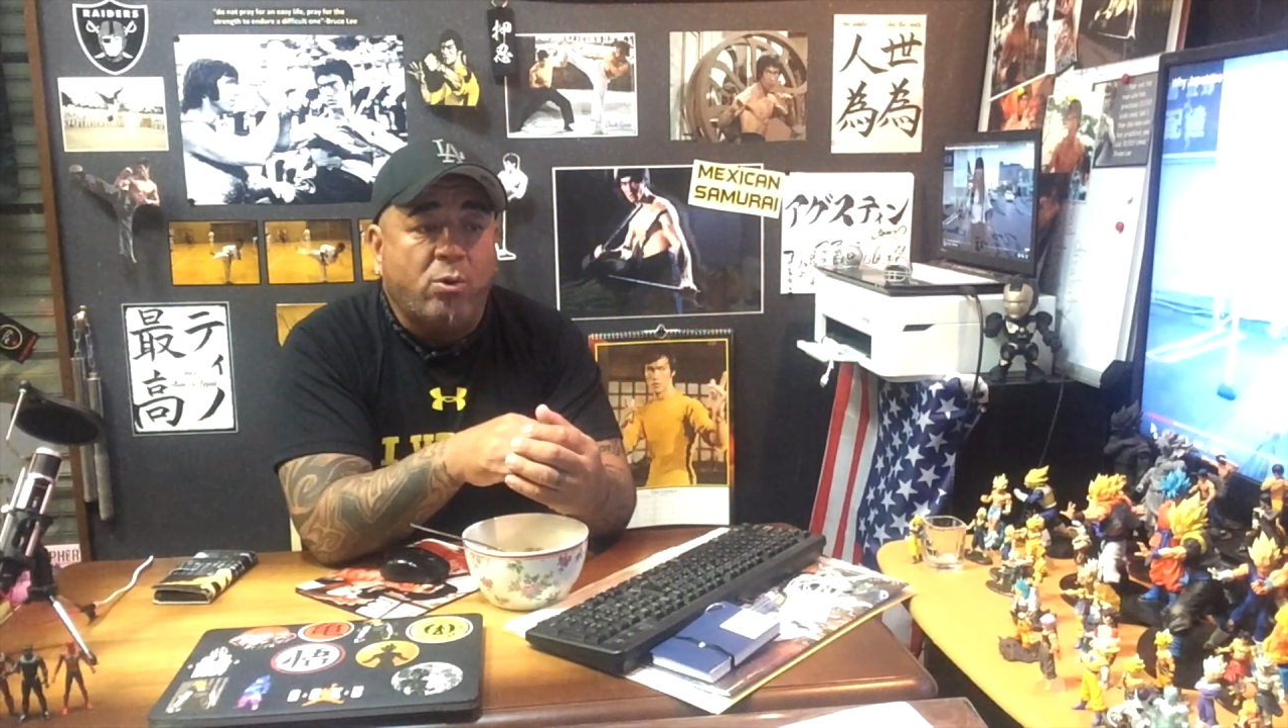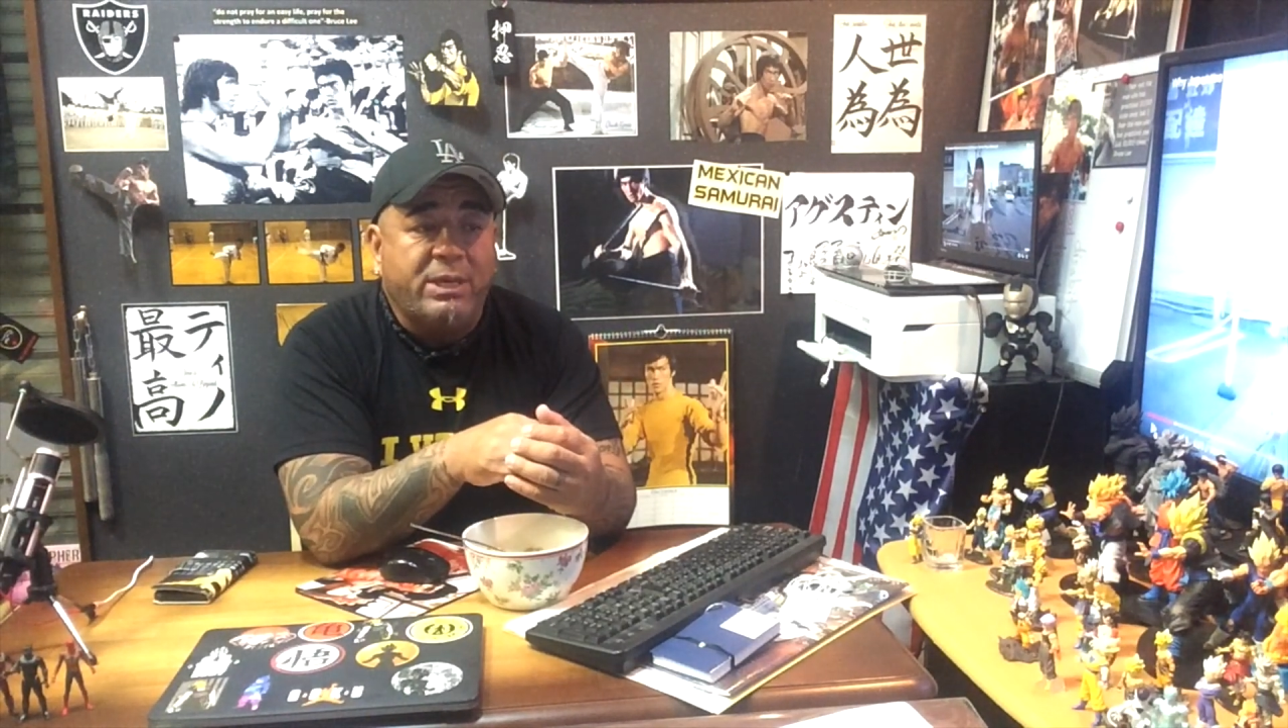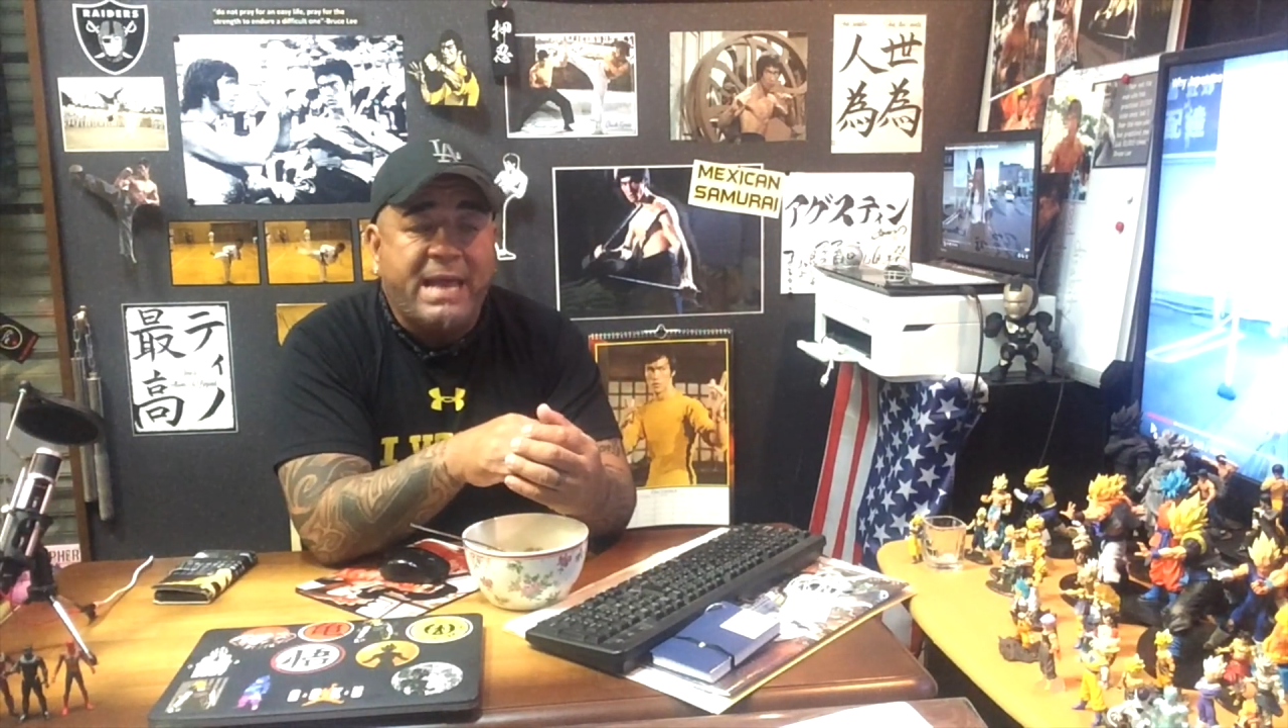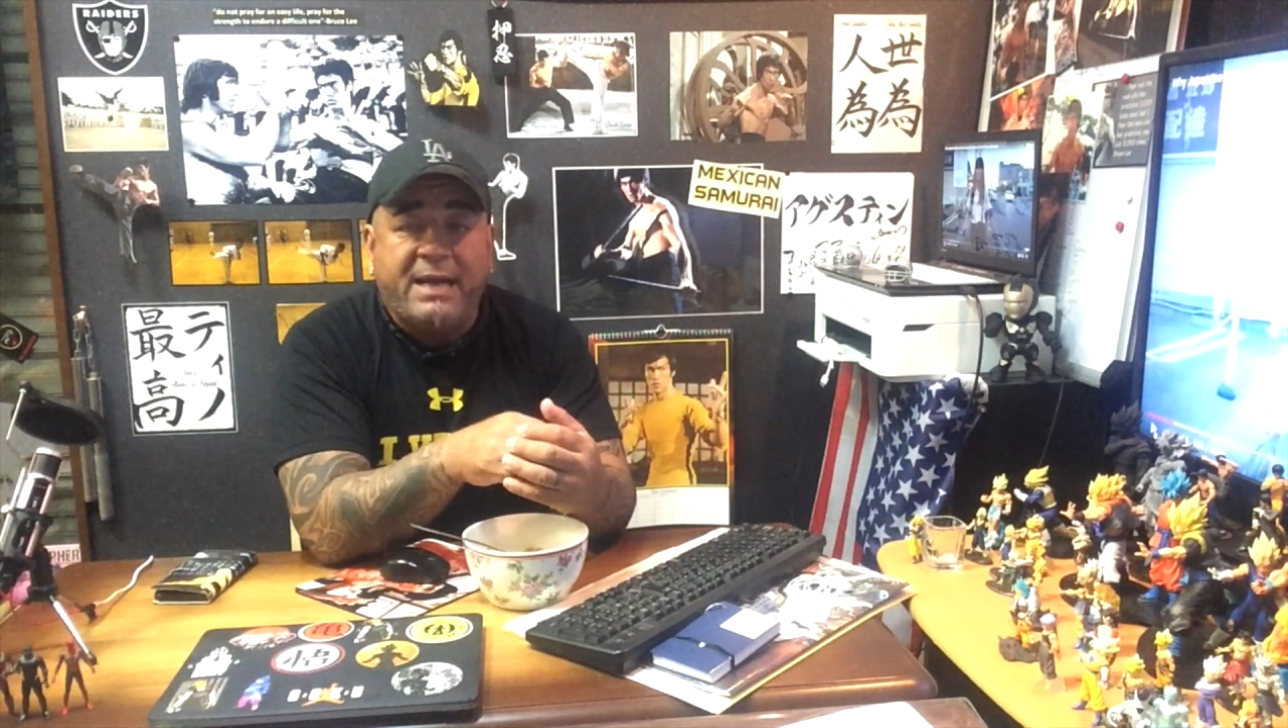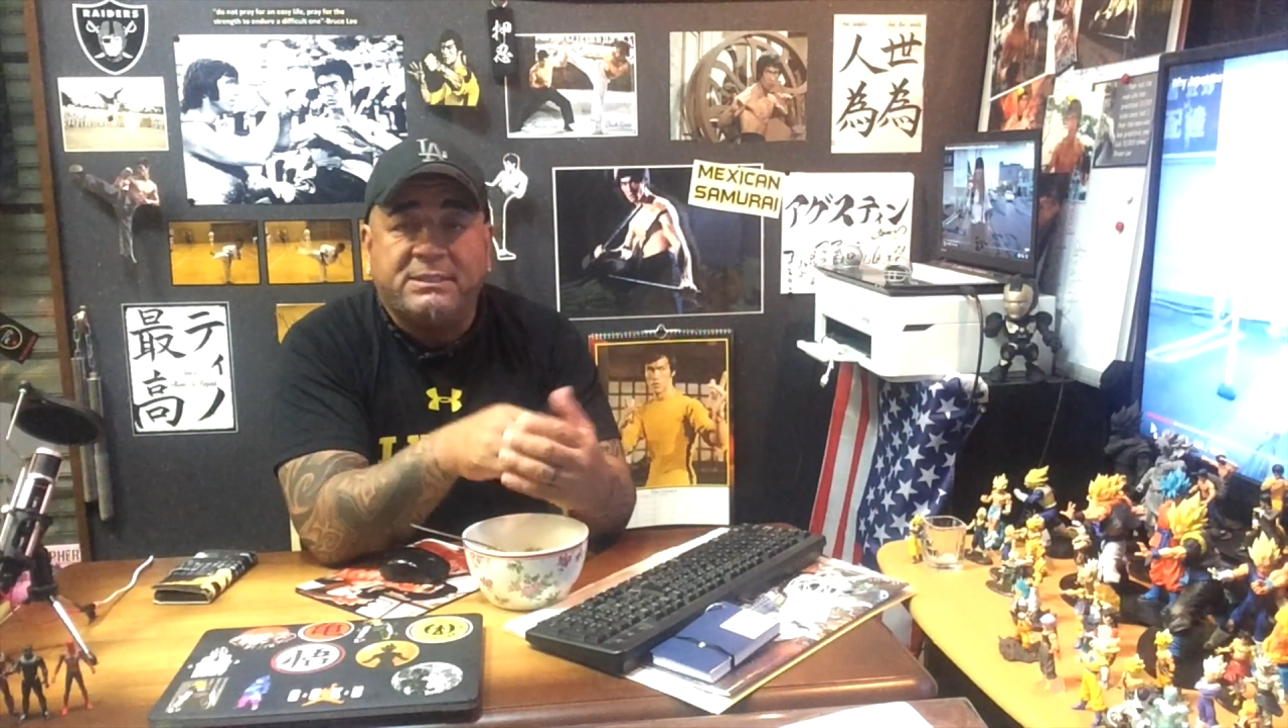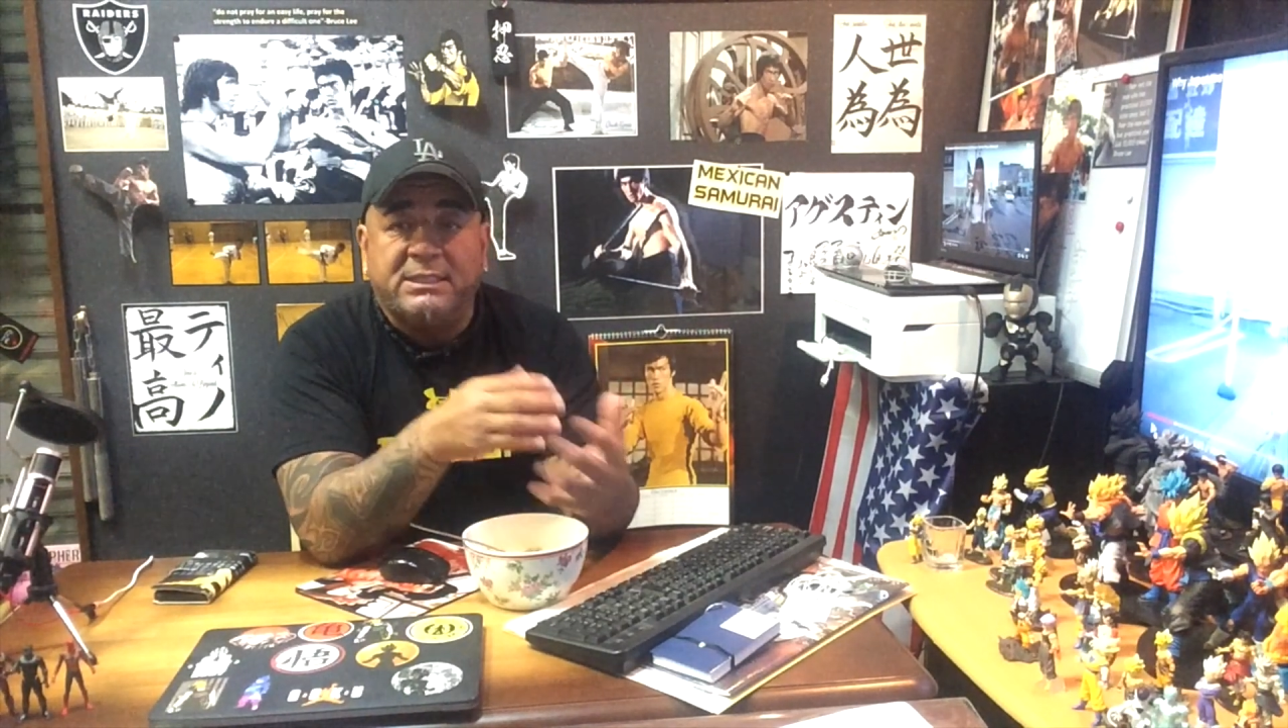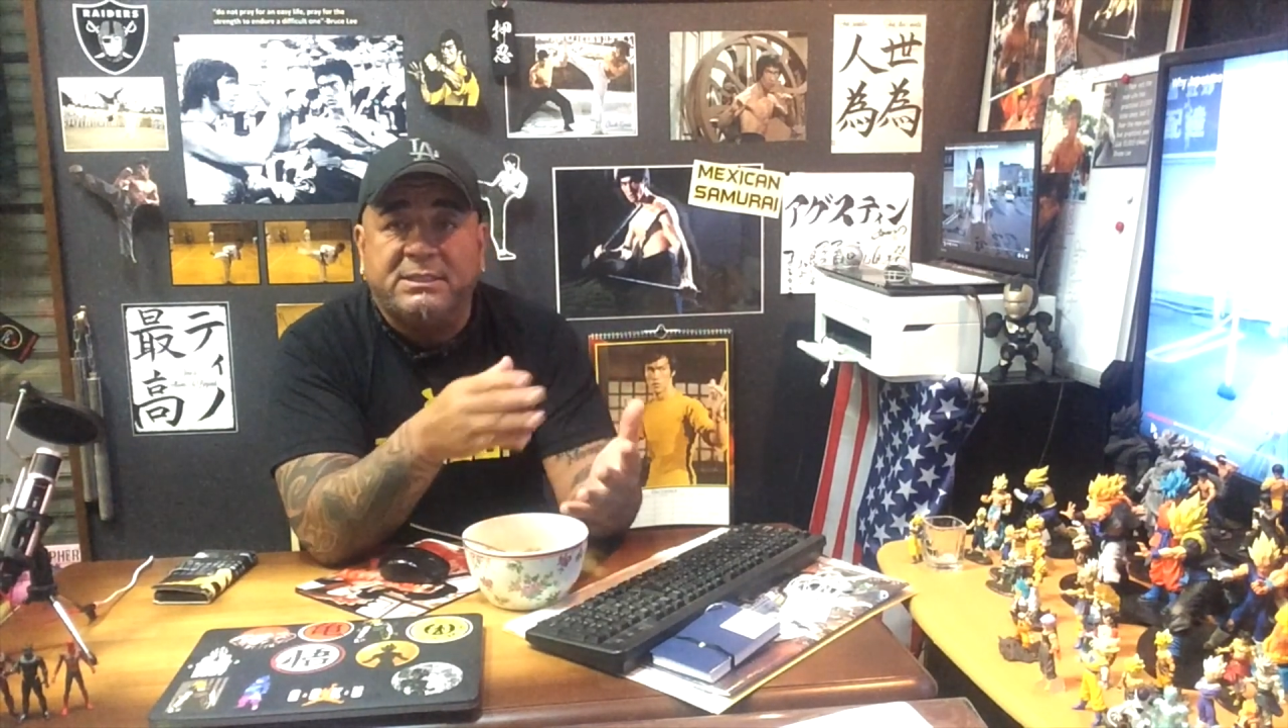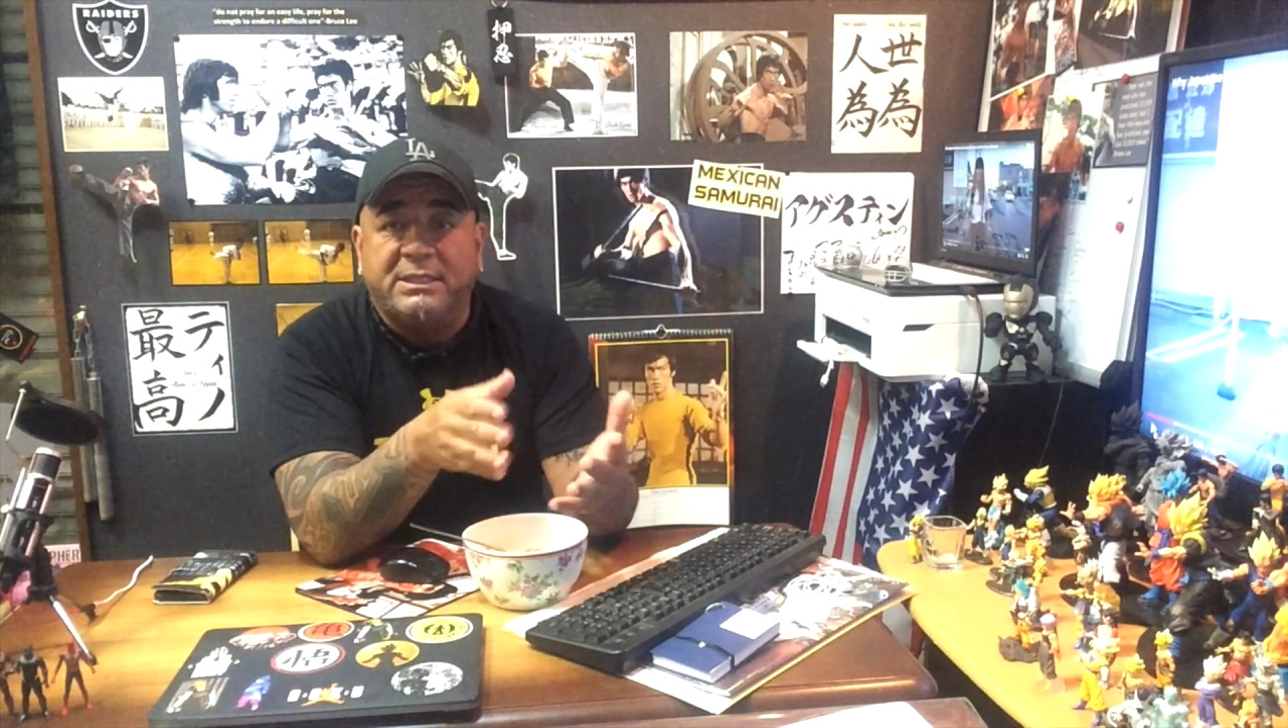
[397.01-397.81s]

only access